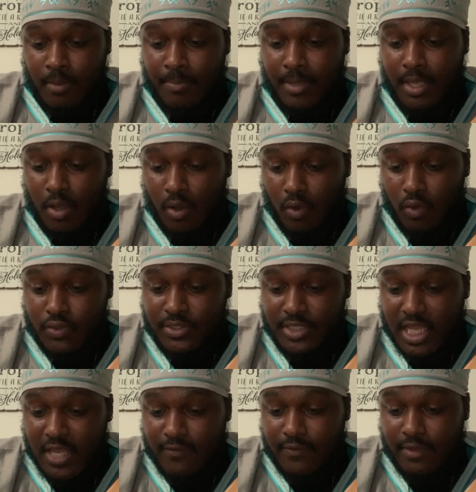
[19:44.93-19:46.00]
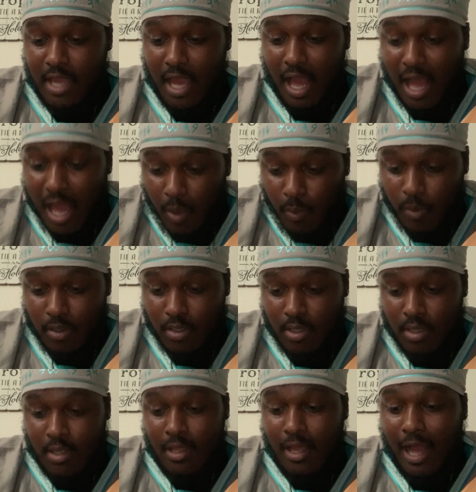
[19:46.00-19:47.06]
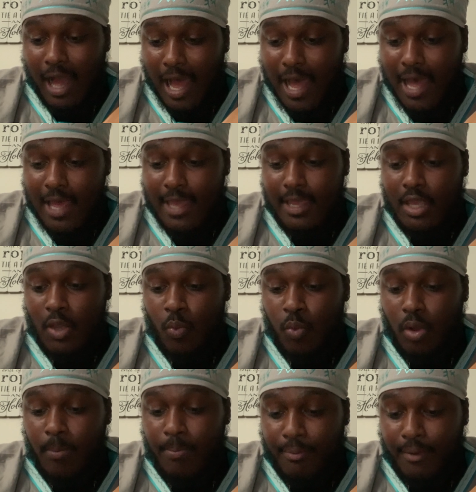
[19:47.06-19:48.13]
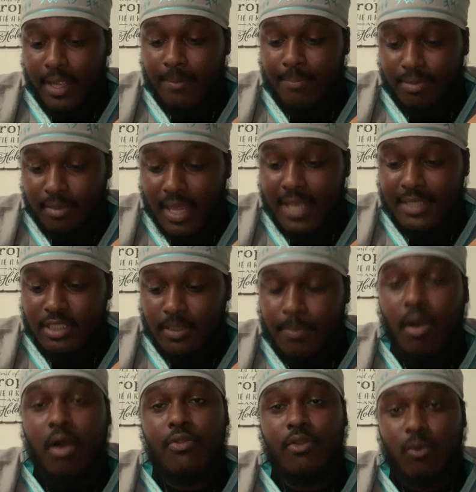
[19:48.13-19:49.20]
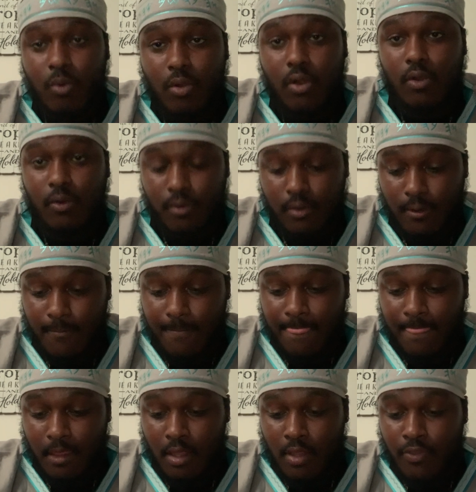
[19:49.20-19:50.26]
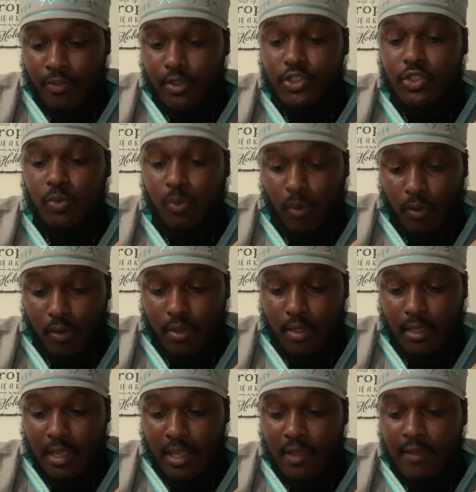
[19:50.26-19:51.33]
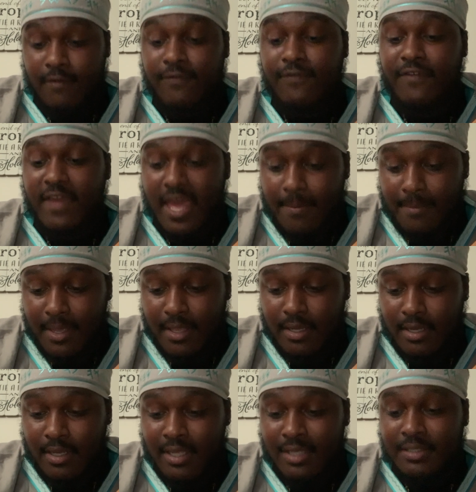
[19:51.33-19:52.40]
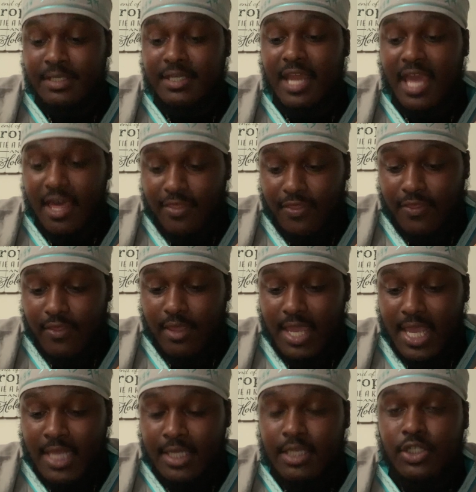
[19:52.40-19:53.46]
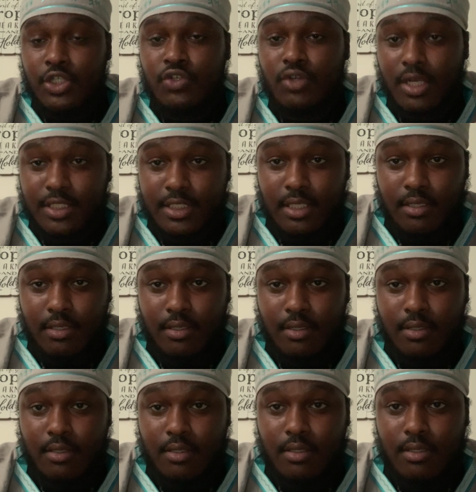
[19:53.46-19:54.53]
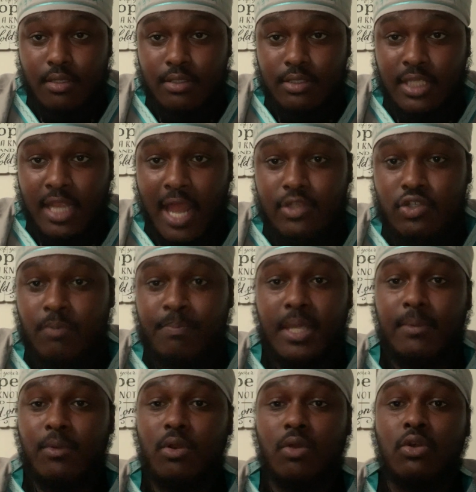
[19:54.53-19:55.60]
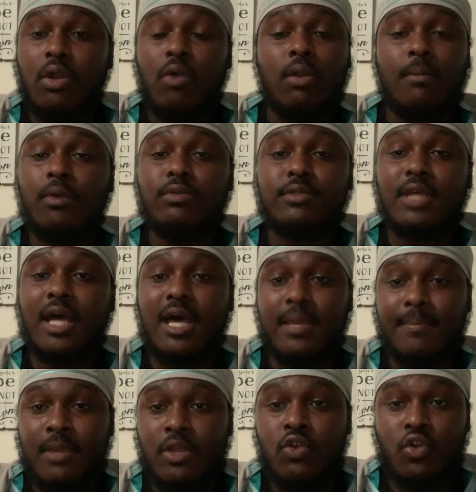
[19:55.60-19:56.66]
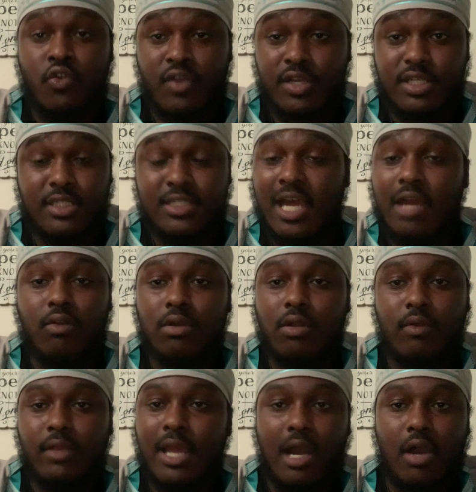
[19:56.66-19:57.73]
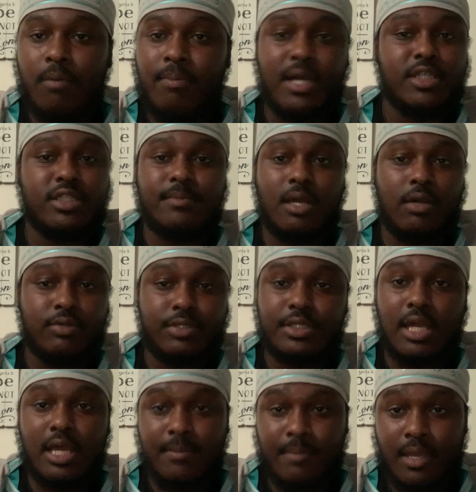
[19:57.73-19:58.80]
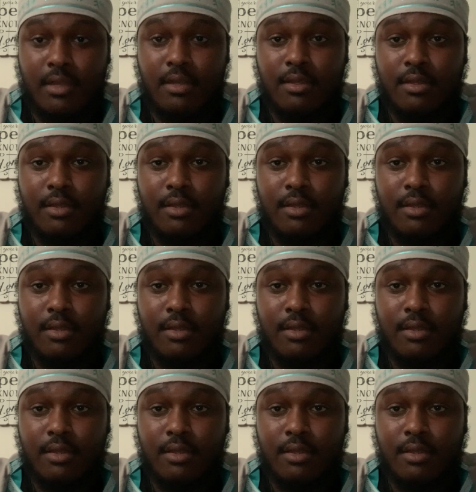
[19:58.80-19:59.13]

Behold, saith Yahweh, I will bring plagues upon the world. The sword, famine, death, and destruction. See, that's what people don't know the Most High, man. You Christians, I don't know Yahweh Hashem Shai, man.